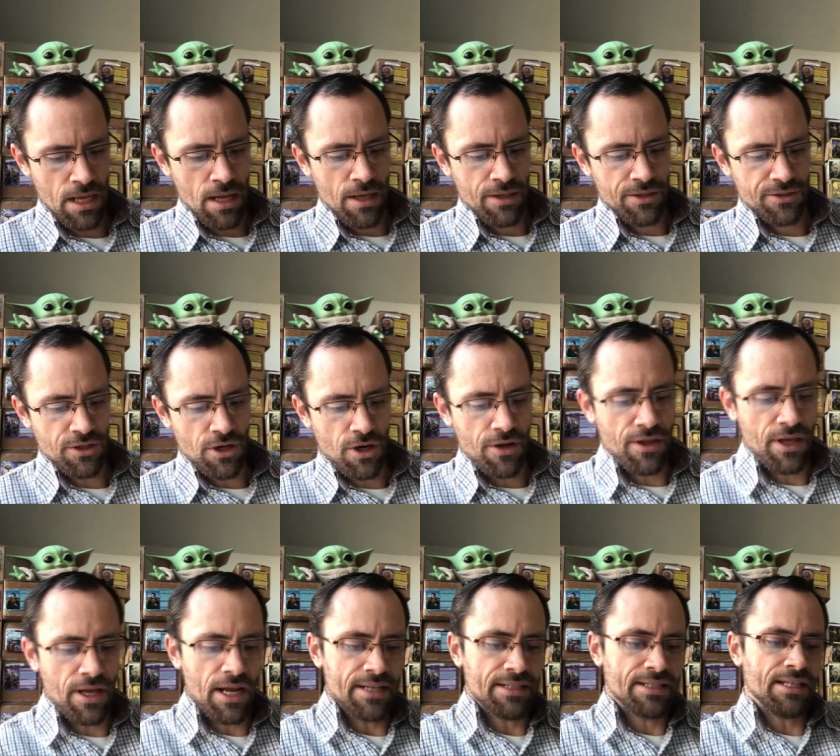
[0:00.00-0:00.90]
Sorry
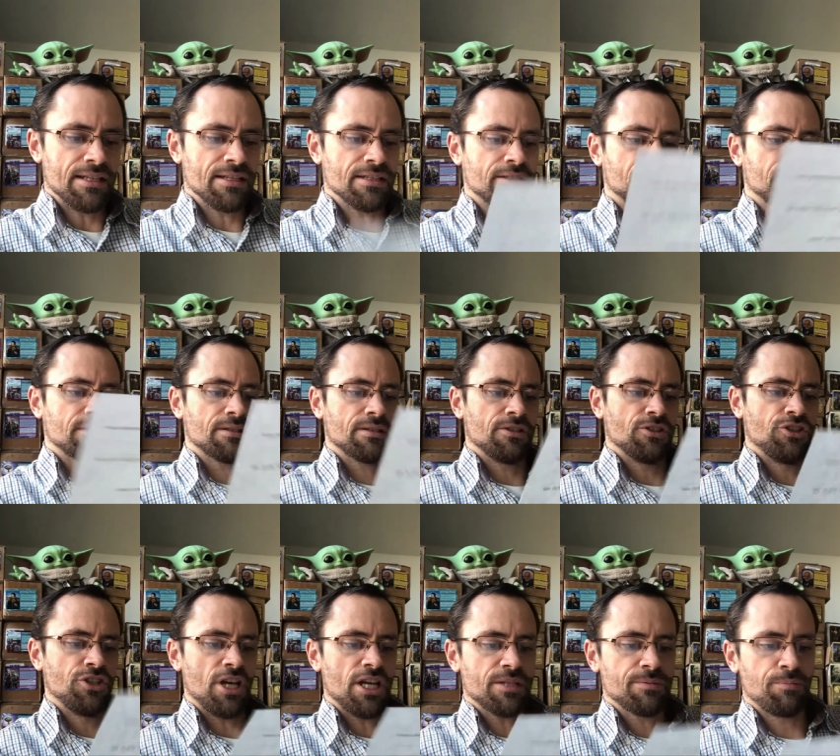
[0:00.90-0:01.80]
that I didn't
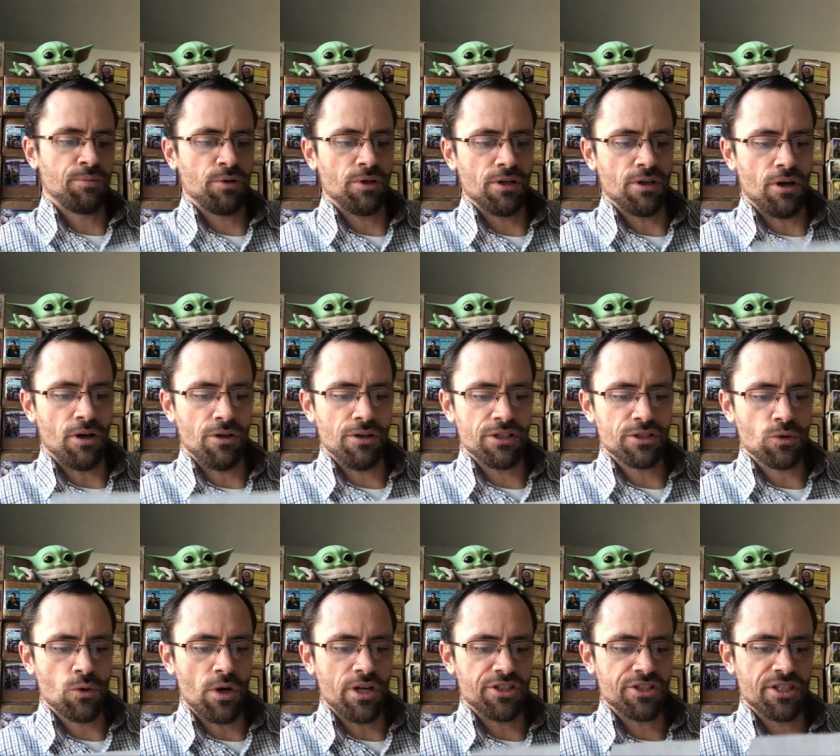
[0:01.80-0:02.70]
just put all these
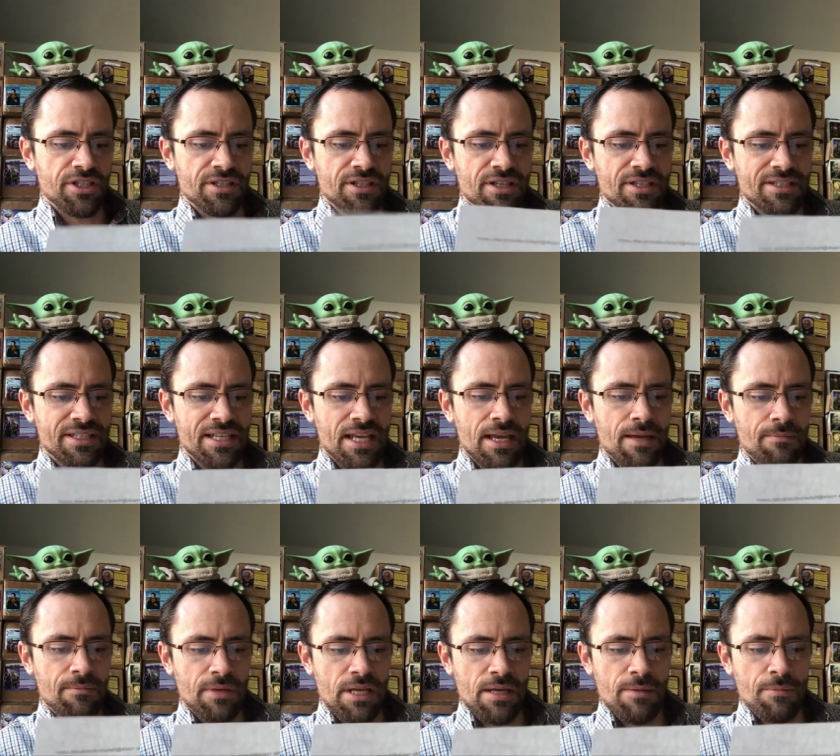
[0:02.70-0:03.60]
questions in the
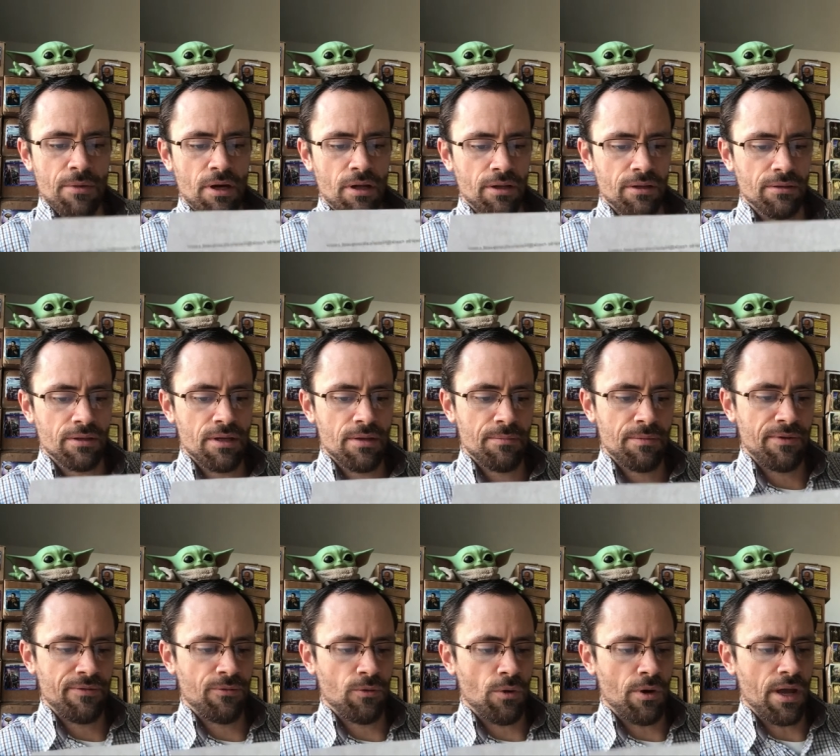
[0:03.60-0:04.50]
same email
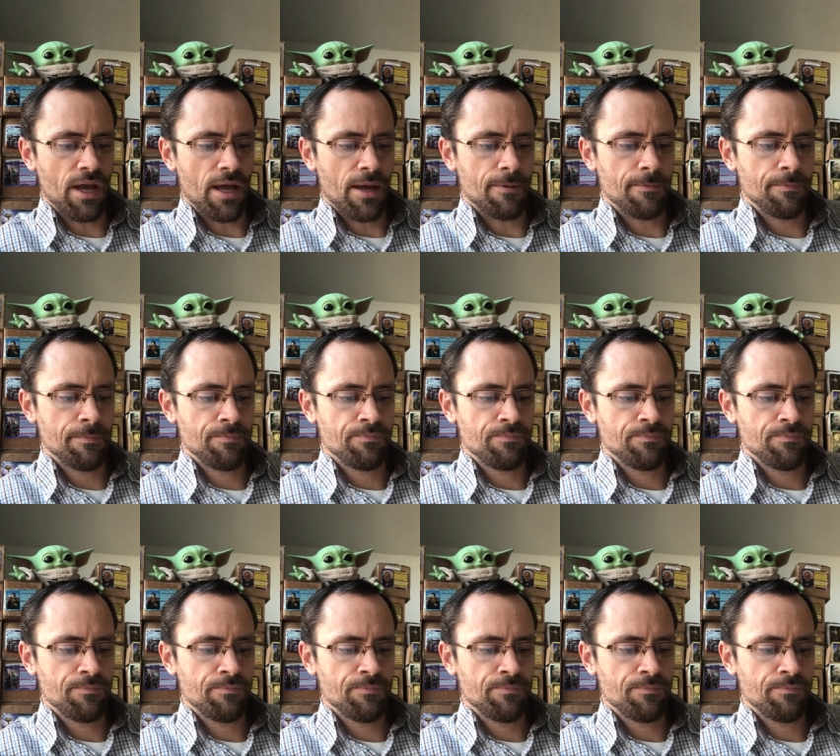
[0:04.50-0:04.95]
beforehand.